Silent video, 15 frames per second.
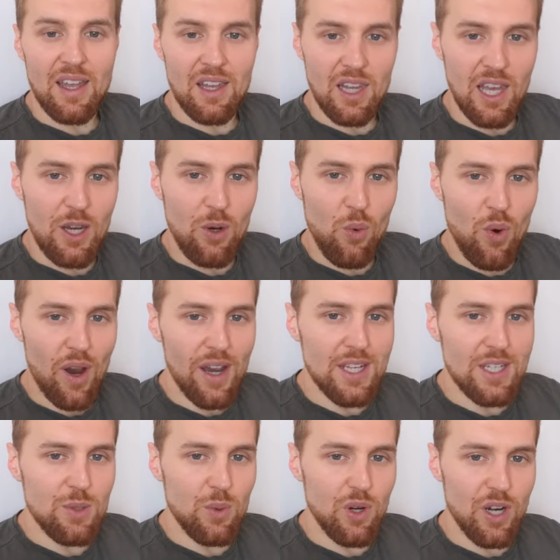
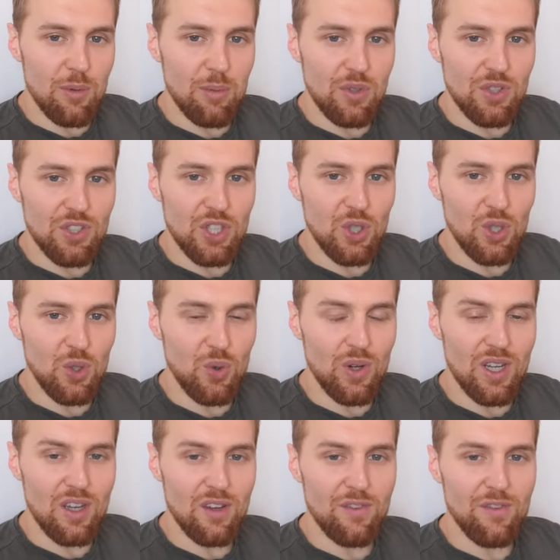Likewise, we're able to
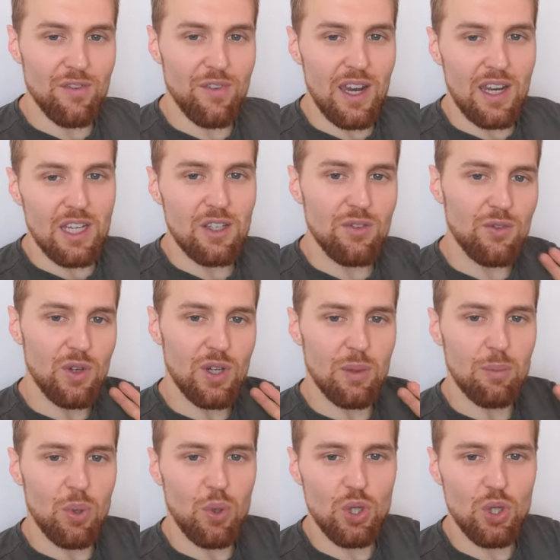effectively